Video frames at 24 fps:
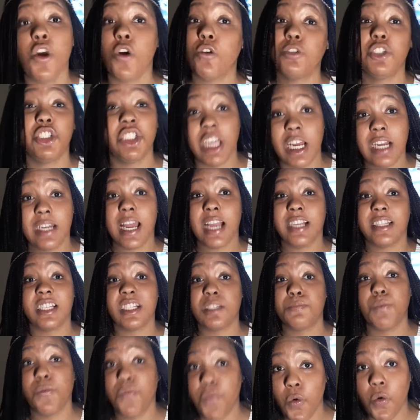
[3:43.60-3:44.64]
no shit like
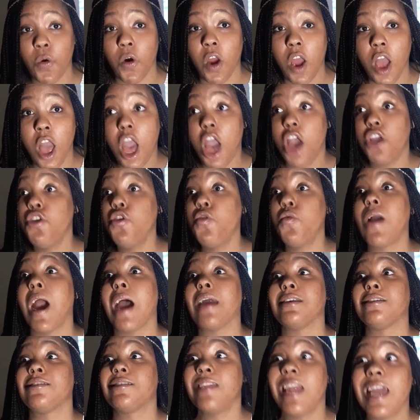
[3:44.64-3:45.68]
this before. You
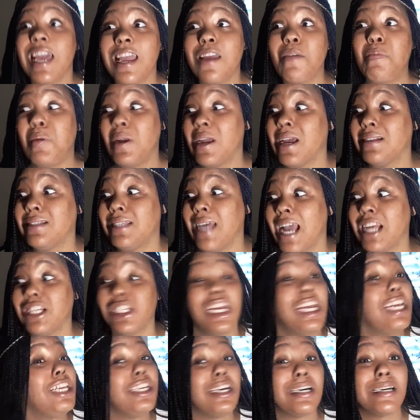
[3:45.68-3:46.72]
got a slave plantation
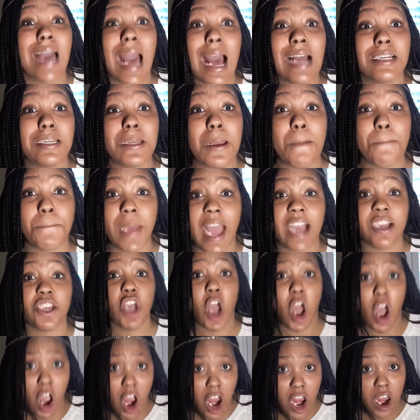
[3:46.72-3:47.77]
in your goddamn
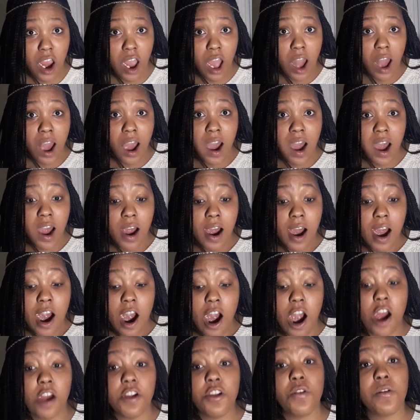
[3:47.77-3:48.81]
backyard?
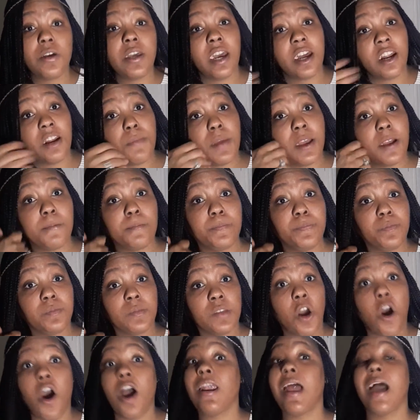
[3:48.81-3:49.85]
Are you kidding me?
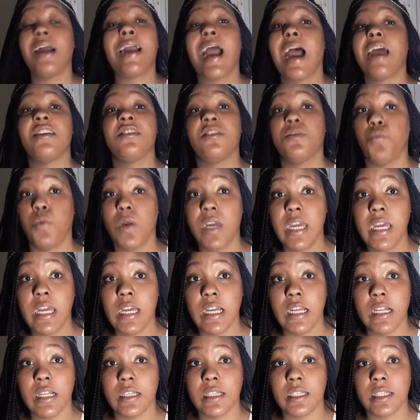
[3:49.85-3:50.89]
All I got is
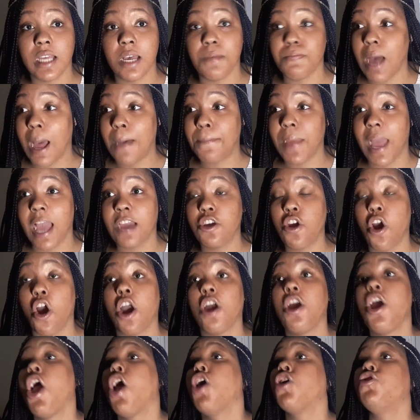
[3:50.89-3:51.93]
weeds in my
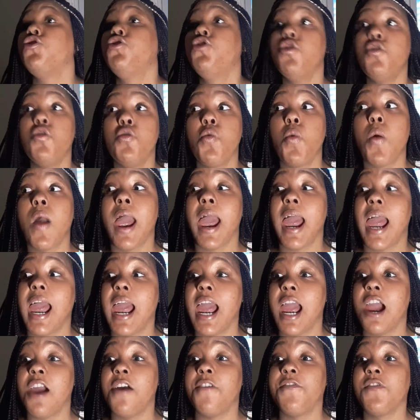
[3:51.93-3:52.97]
backyard. You
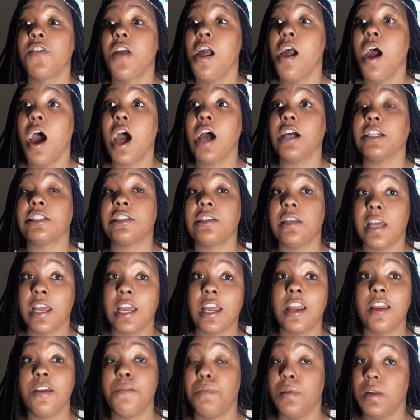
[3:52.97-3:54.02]
have a
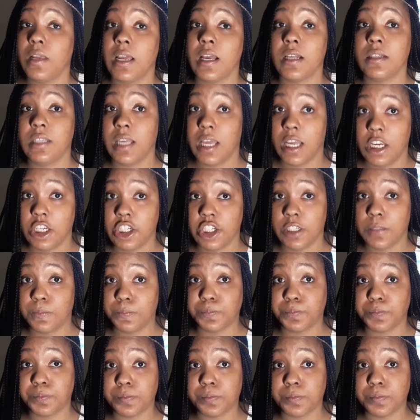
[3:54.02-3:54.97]
slave plantation